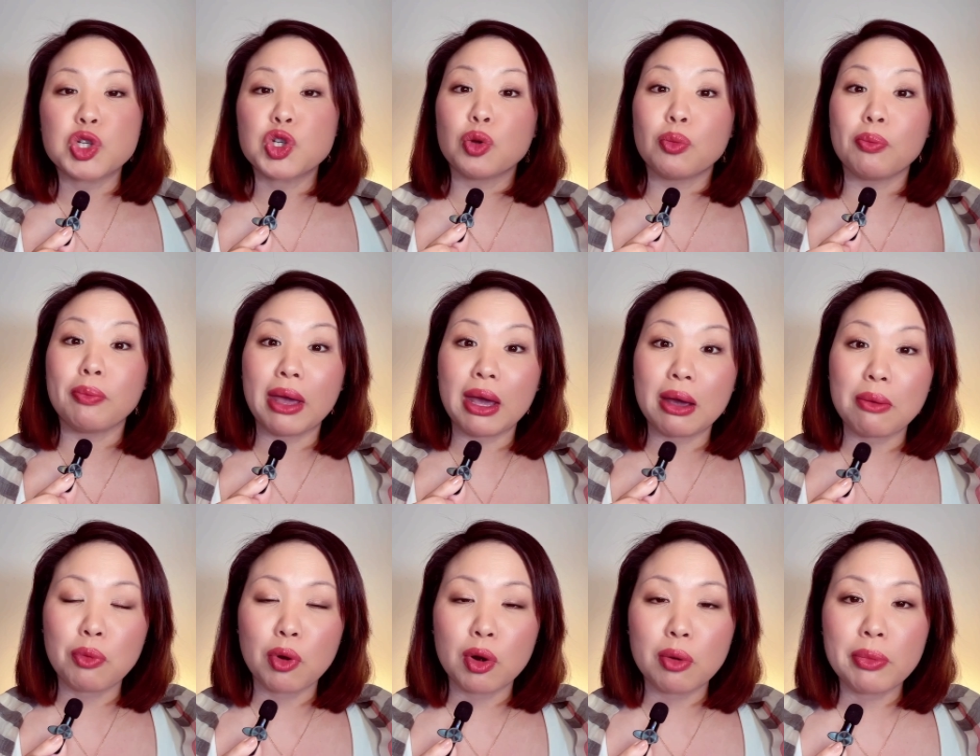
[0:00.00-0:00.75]
to
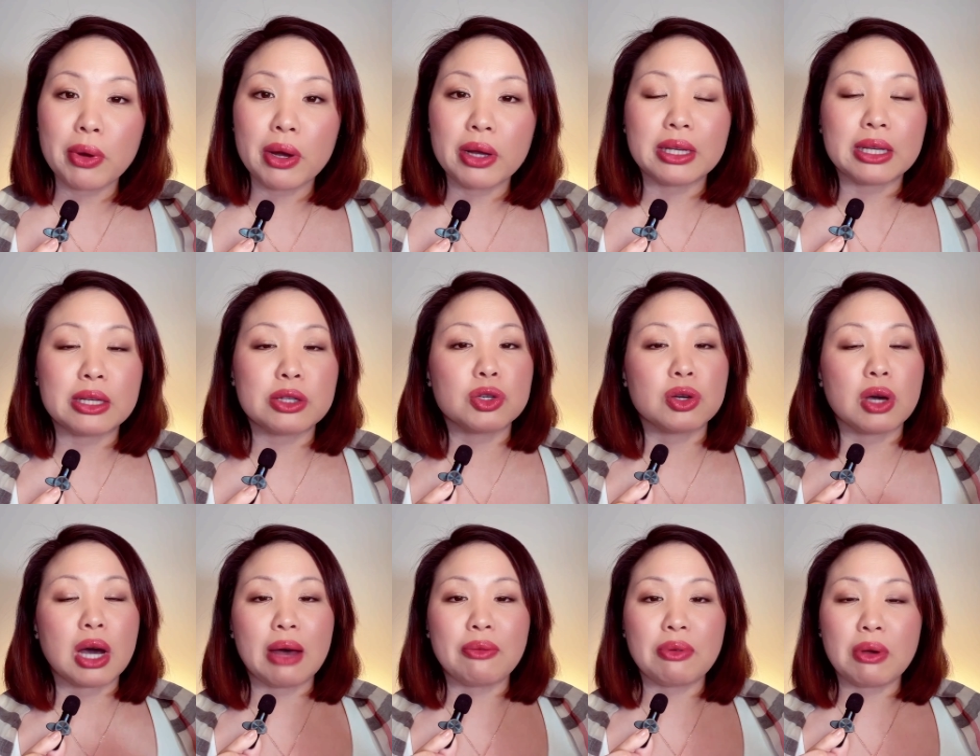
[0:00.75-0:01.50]
make more money, to
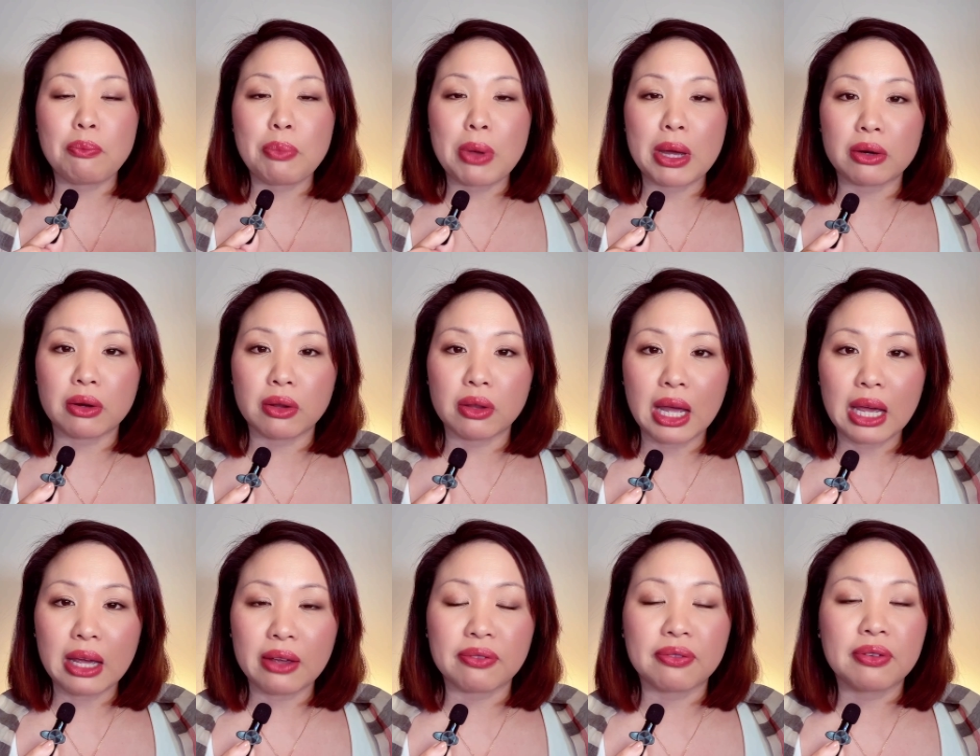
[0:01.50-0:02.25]
have a better
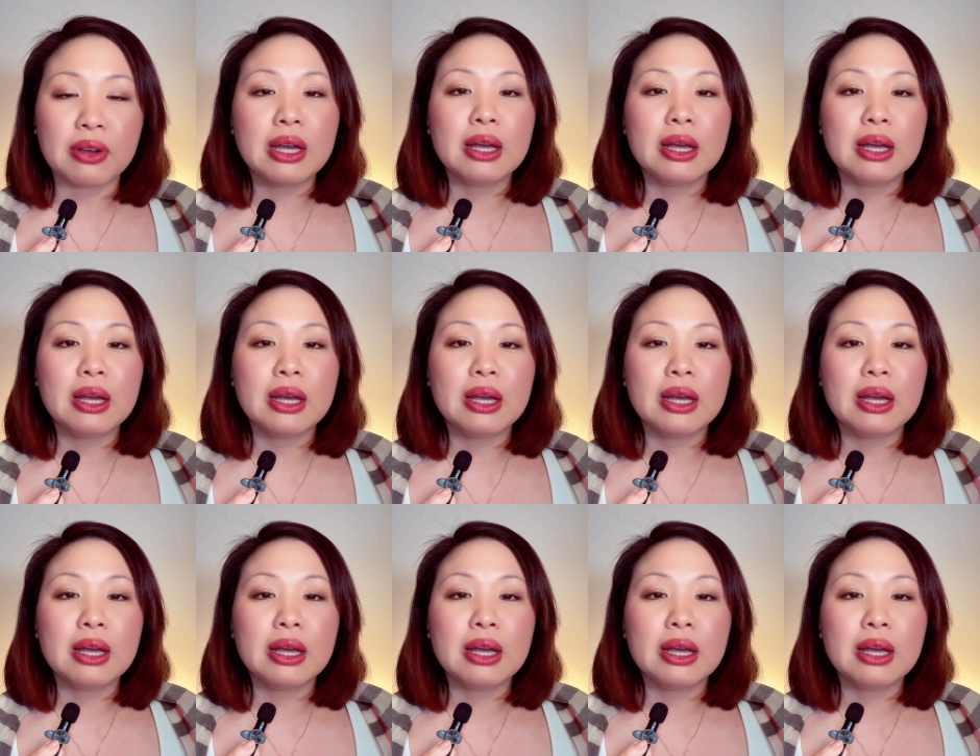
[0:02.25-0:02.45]
life,